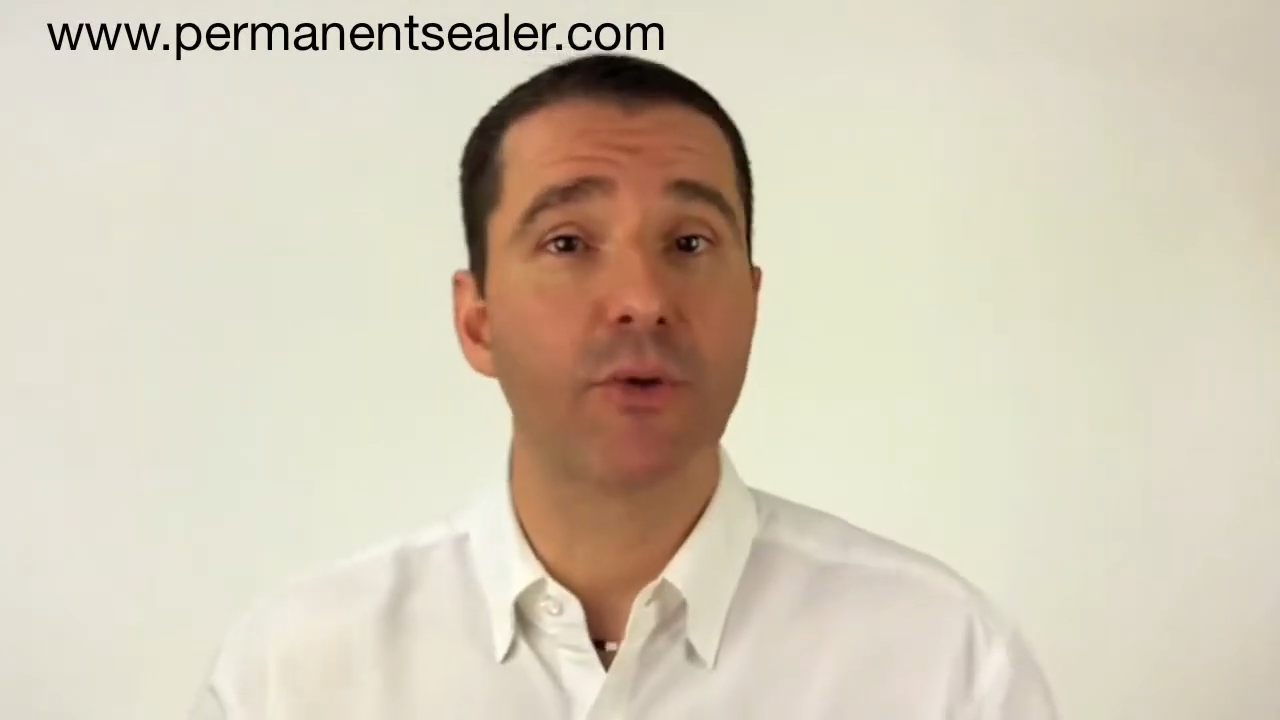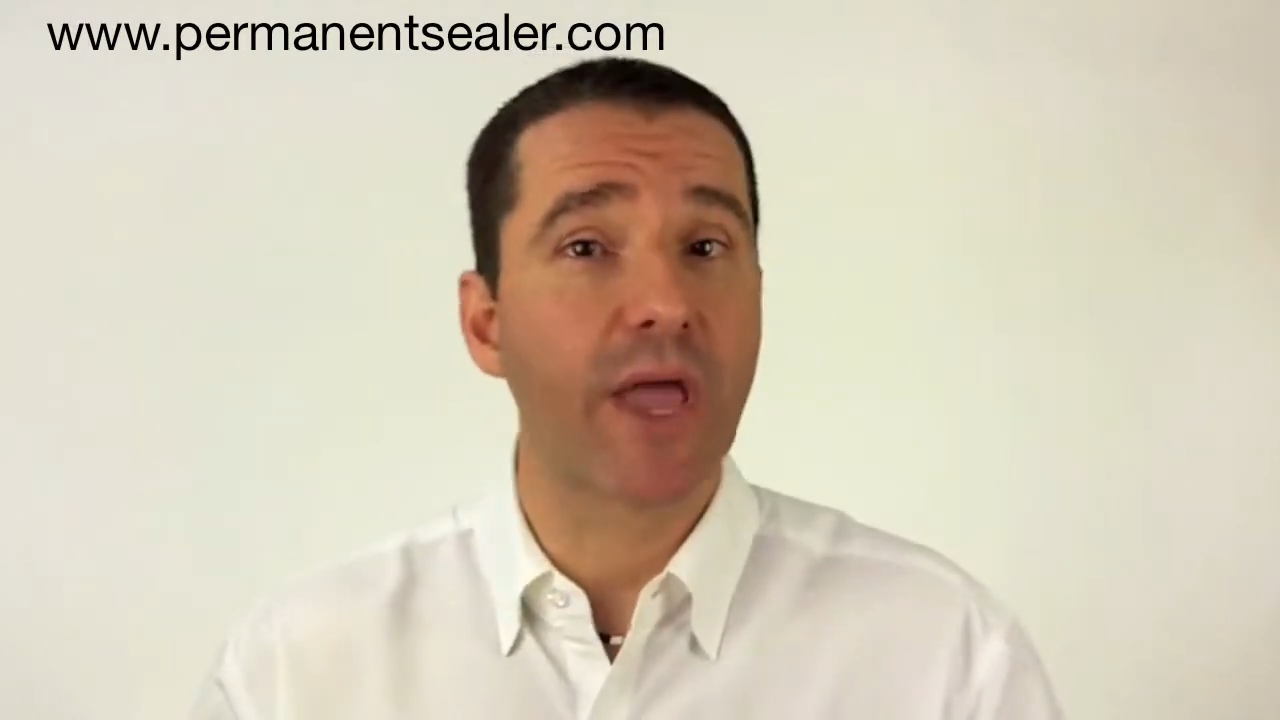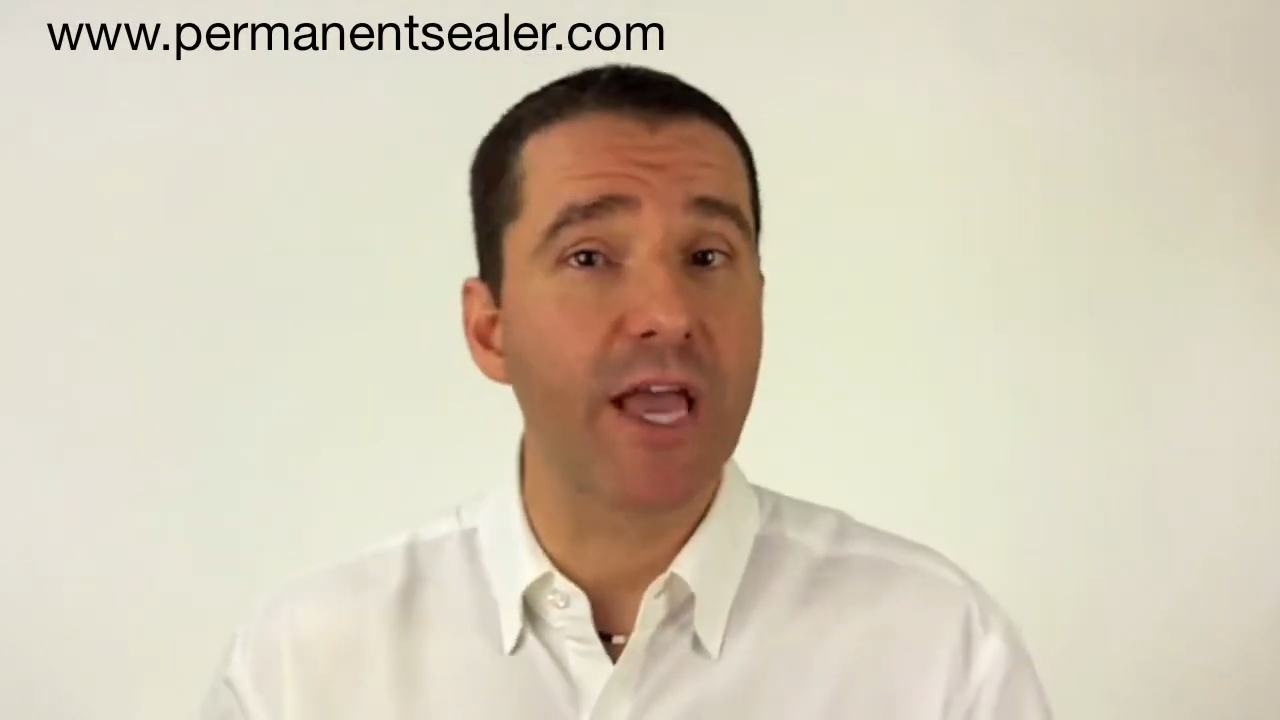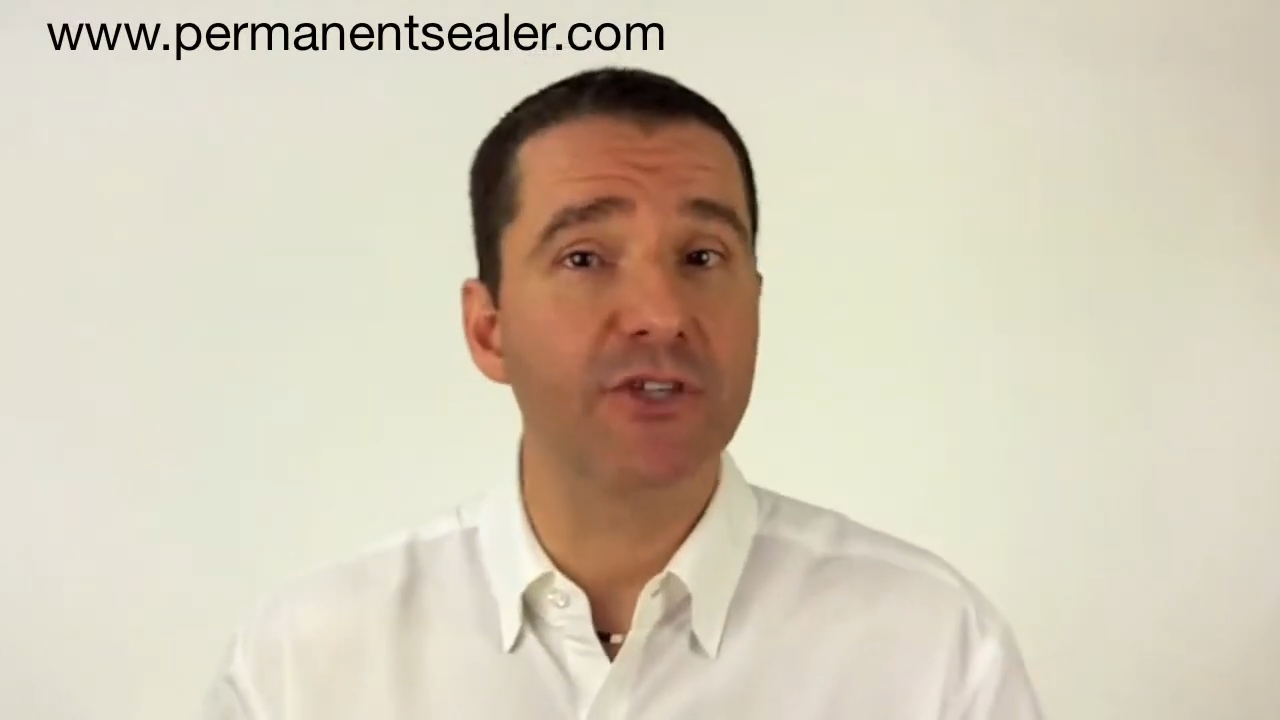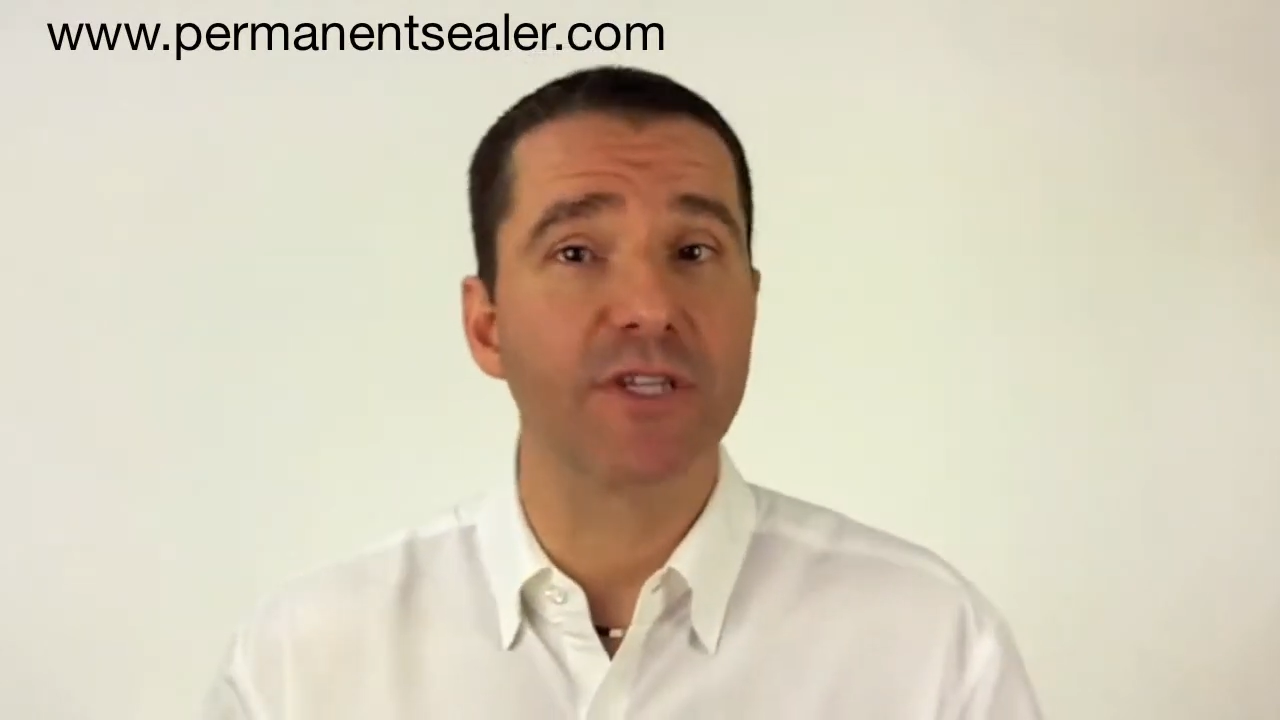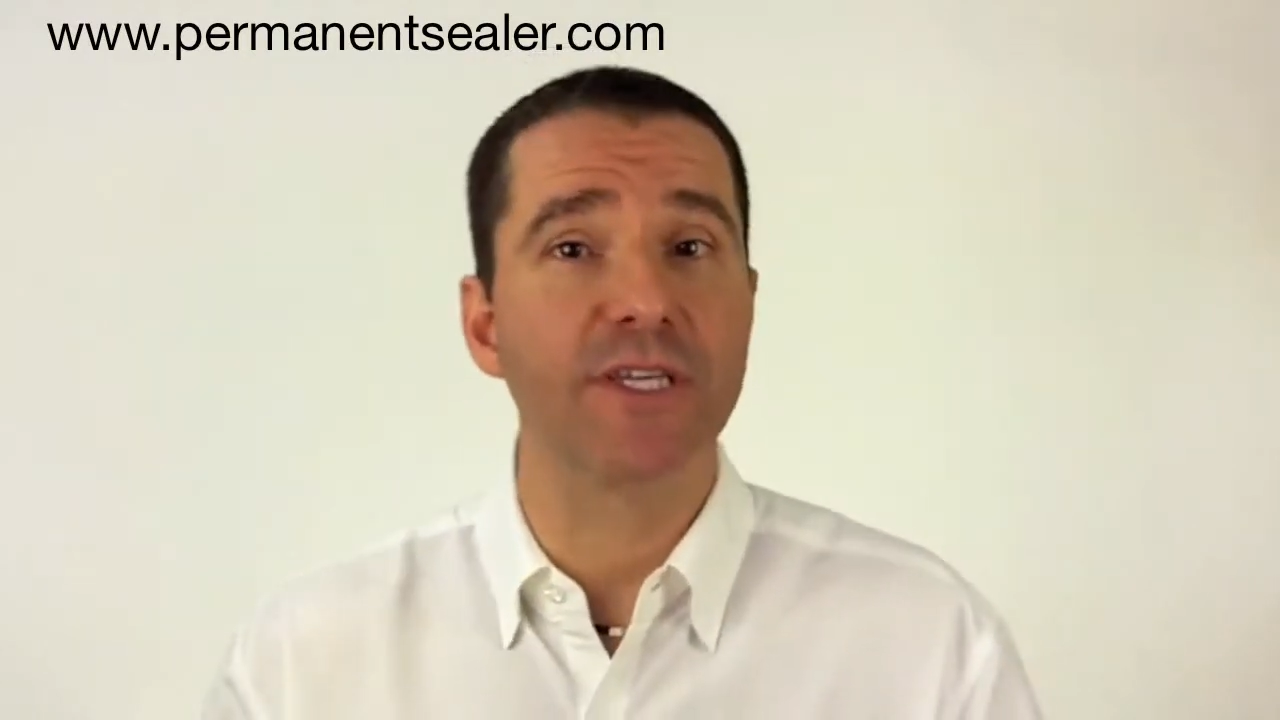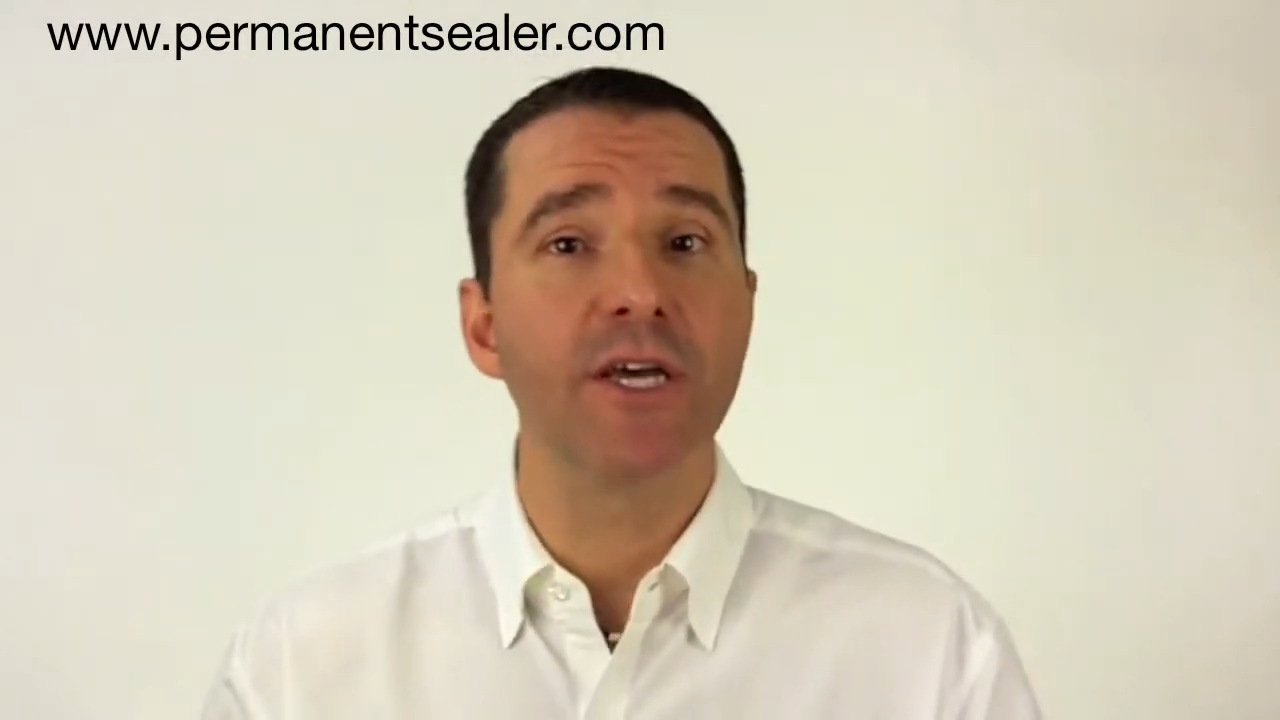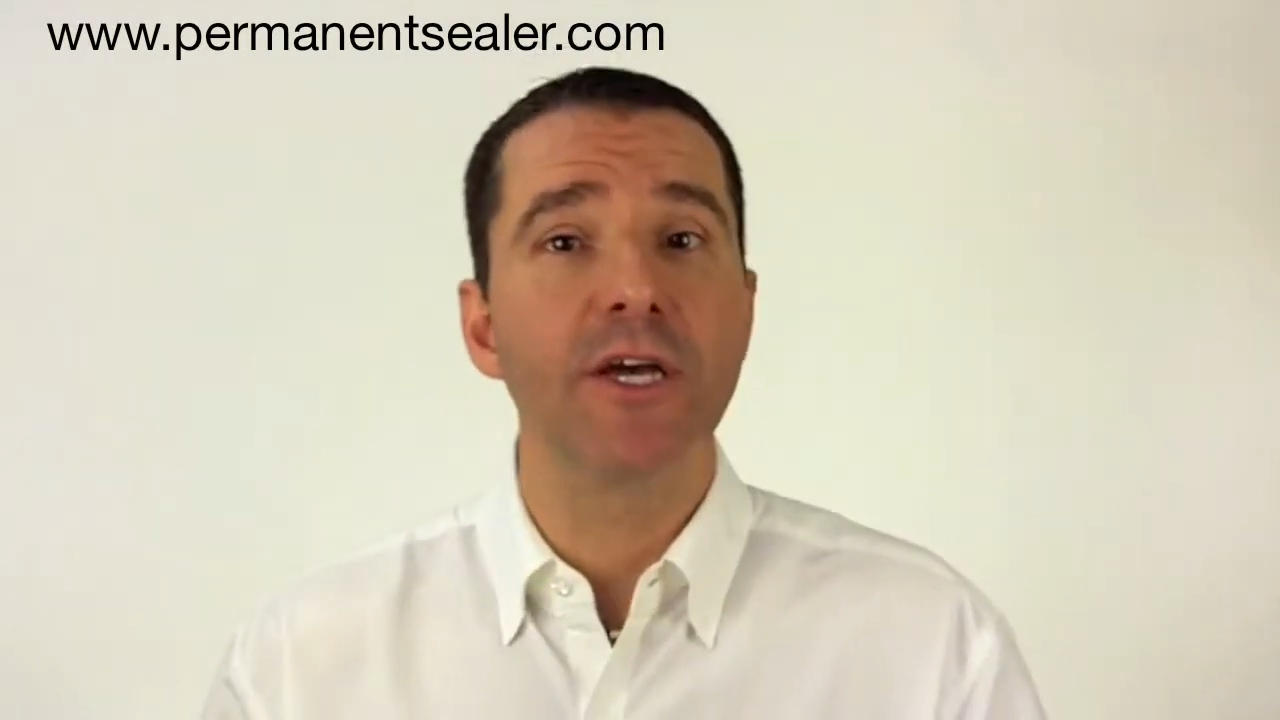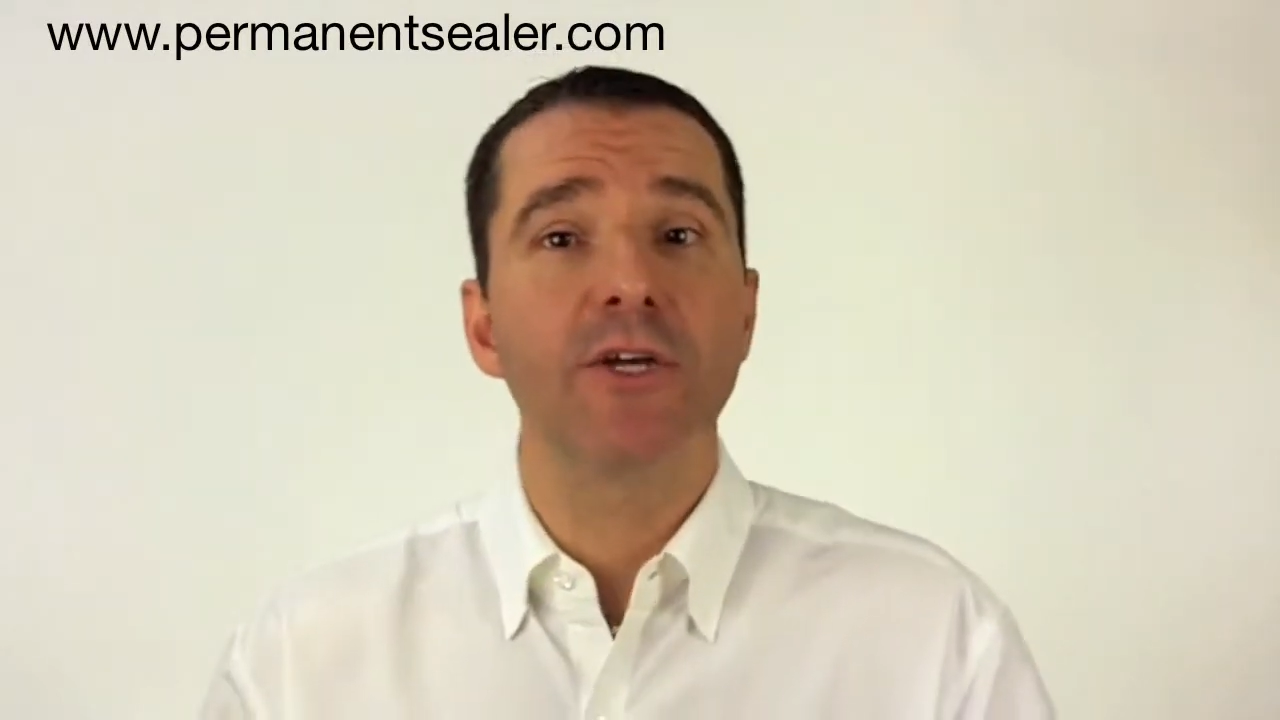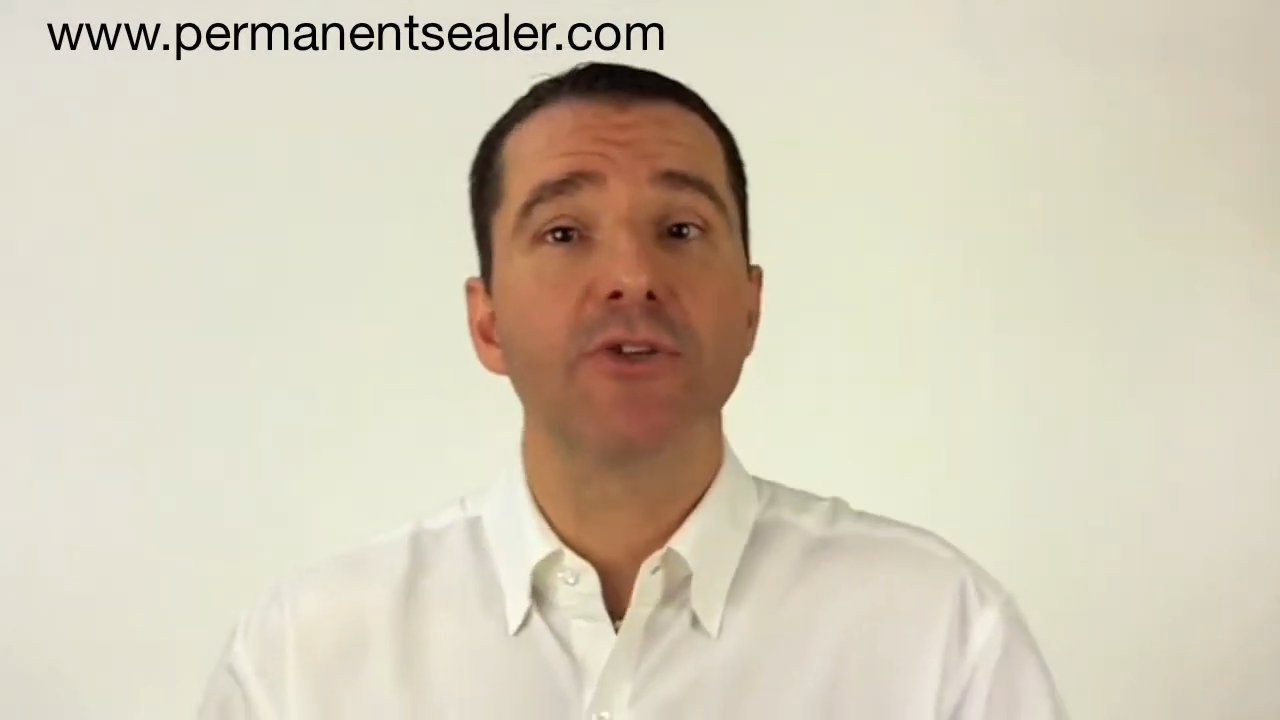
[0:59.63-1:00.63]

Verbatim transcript: it occasionally